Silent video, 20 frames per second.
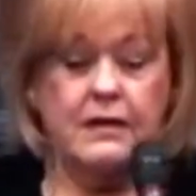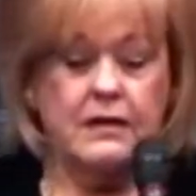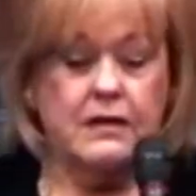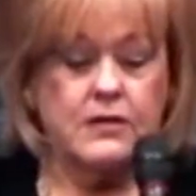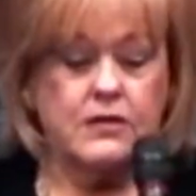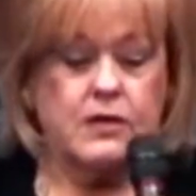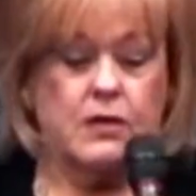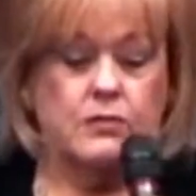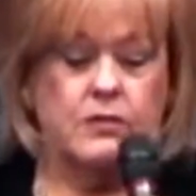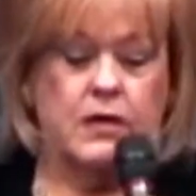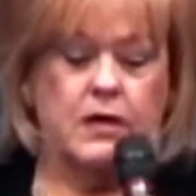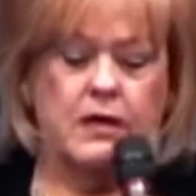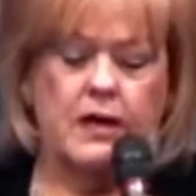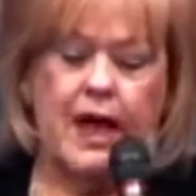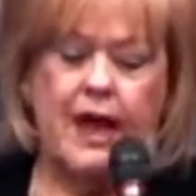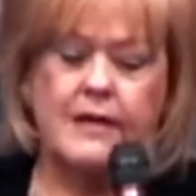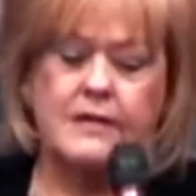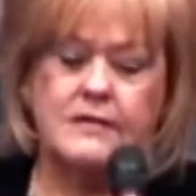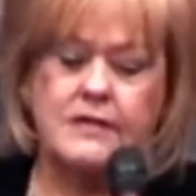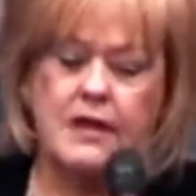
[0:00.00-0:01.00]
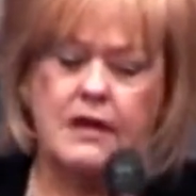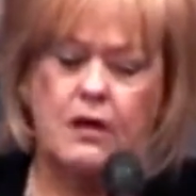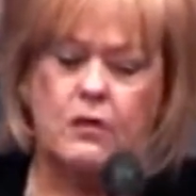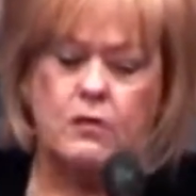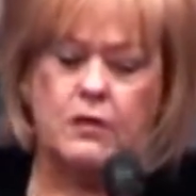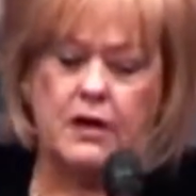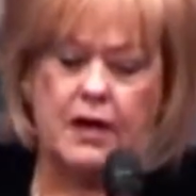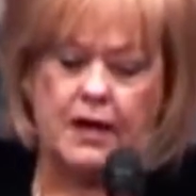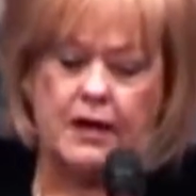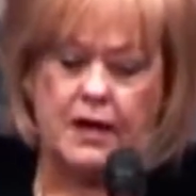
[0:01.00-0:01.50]
So you got to say,
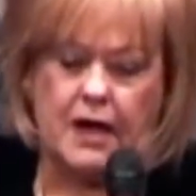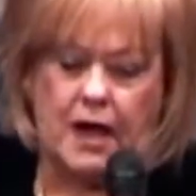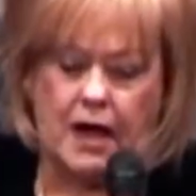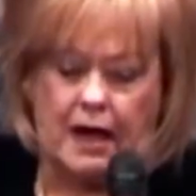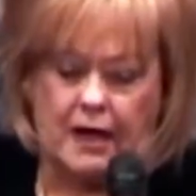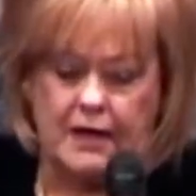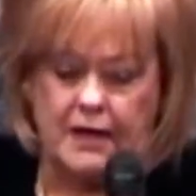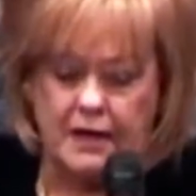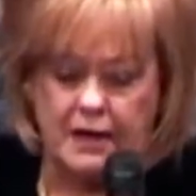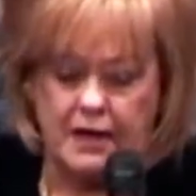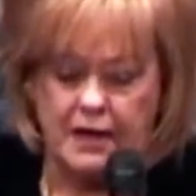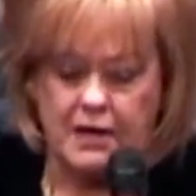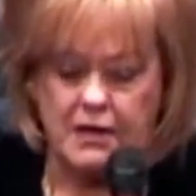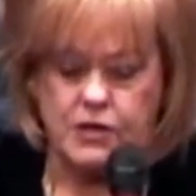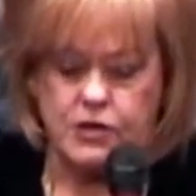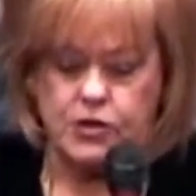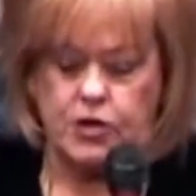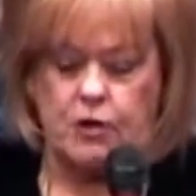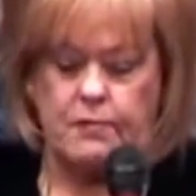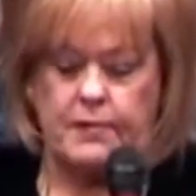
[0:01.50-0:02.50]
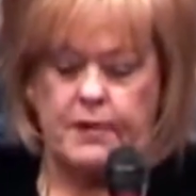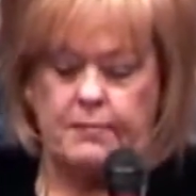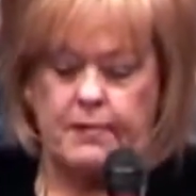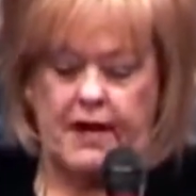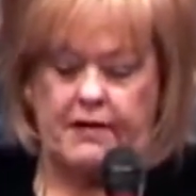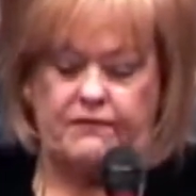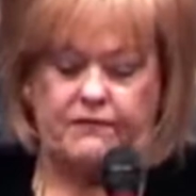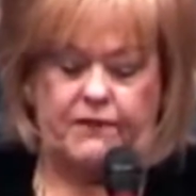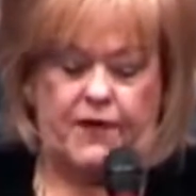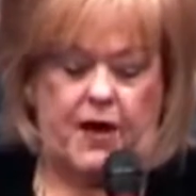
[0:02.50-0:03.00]
okay, God, show me
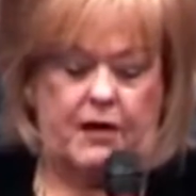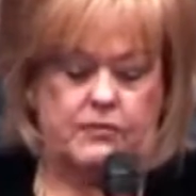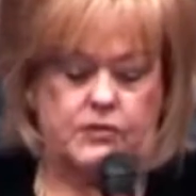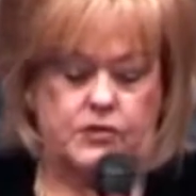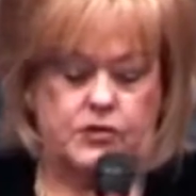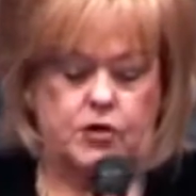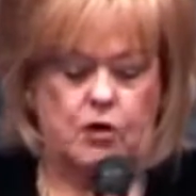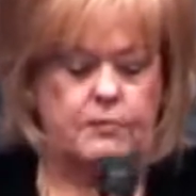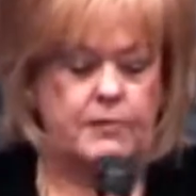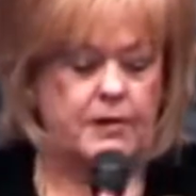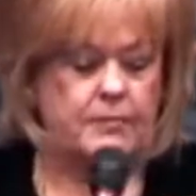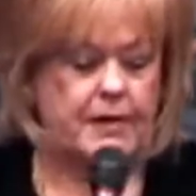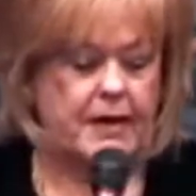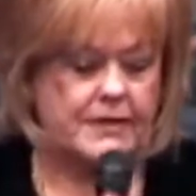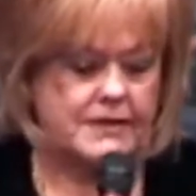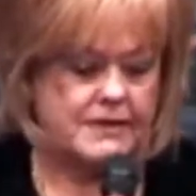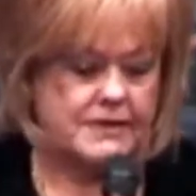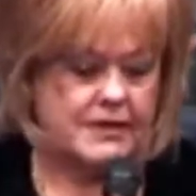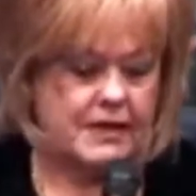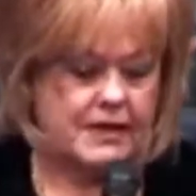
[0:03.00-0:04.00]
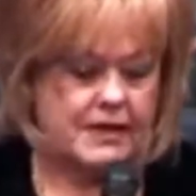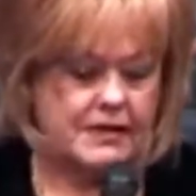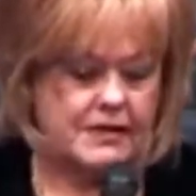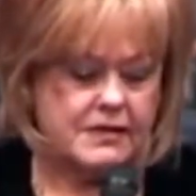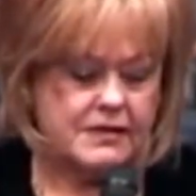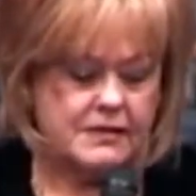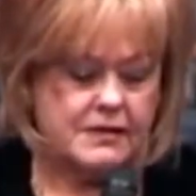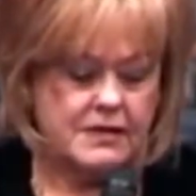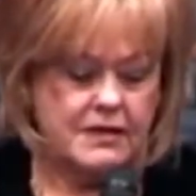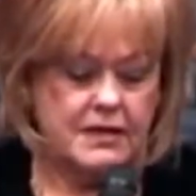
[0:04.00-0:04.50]
my faults, show me my
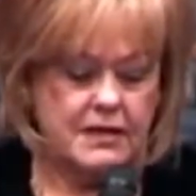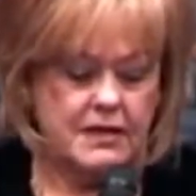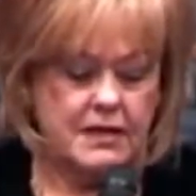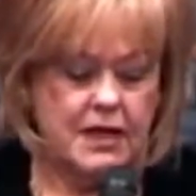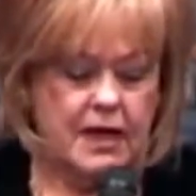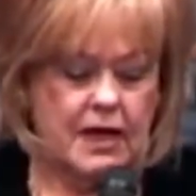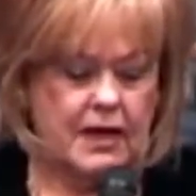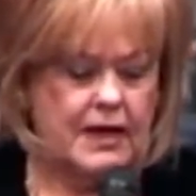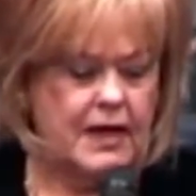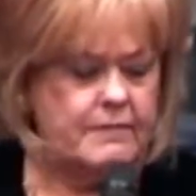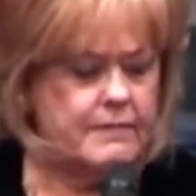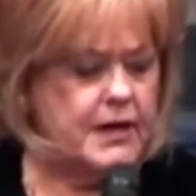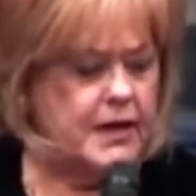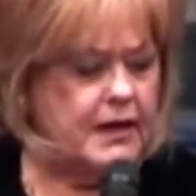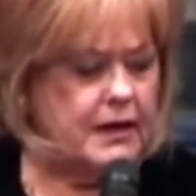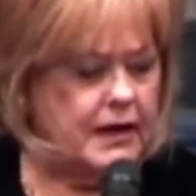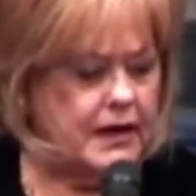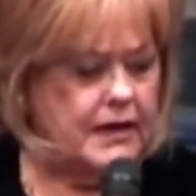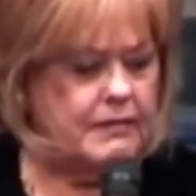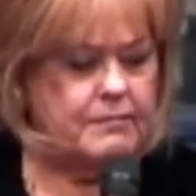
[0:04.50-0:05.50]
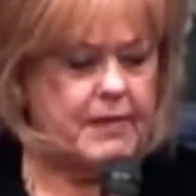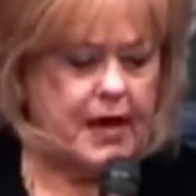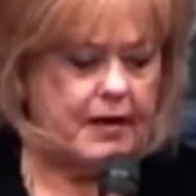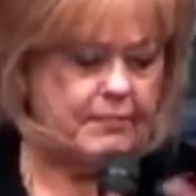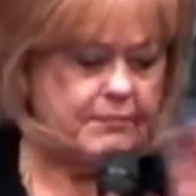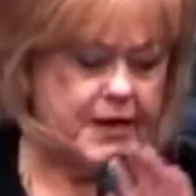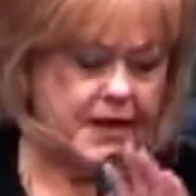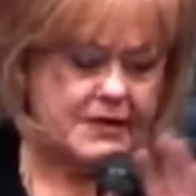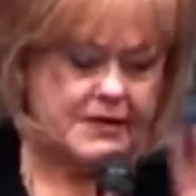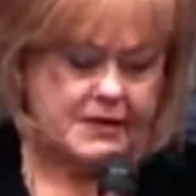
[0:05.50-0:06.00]
sins, and let me clean my
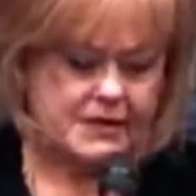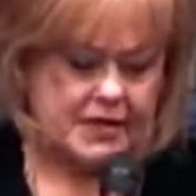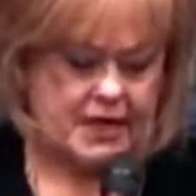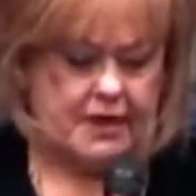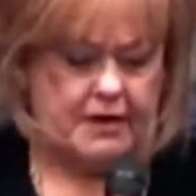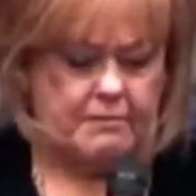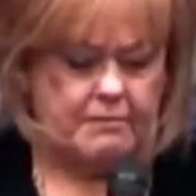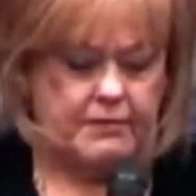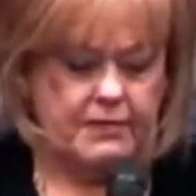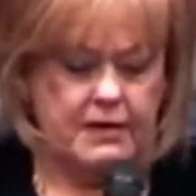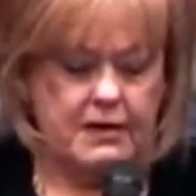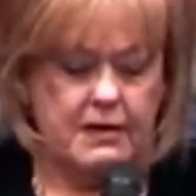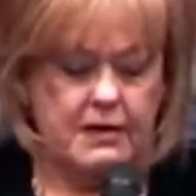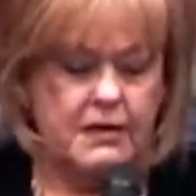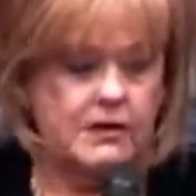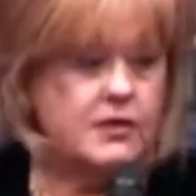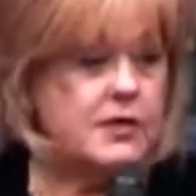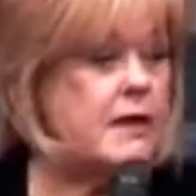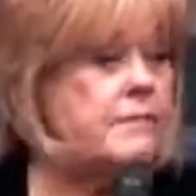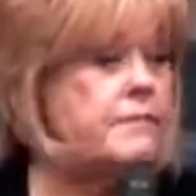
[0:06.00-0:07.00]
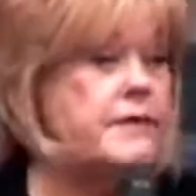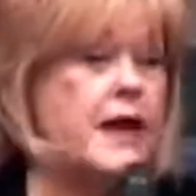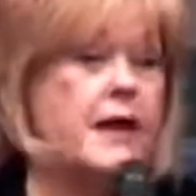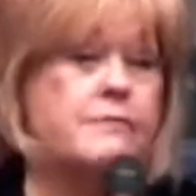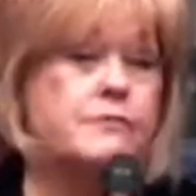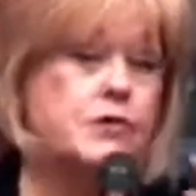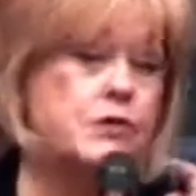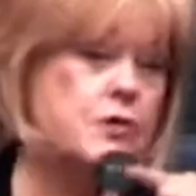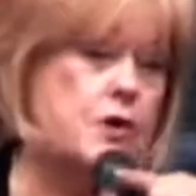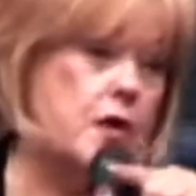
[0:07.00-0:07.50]
mess up.
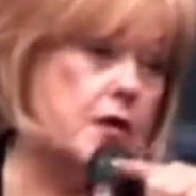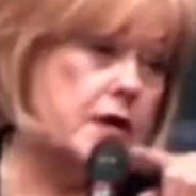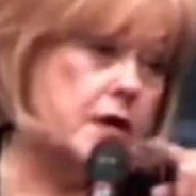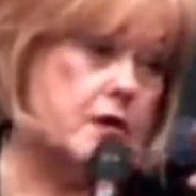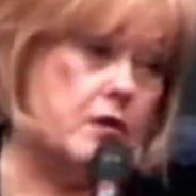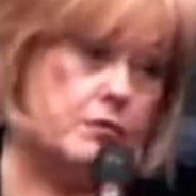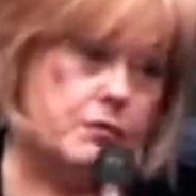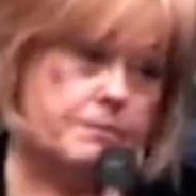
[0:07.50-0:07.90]
Sometimes you got to go to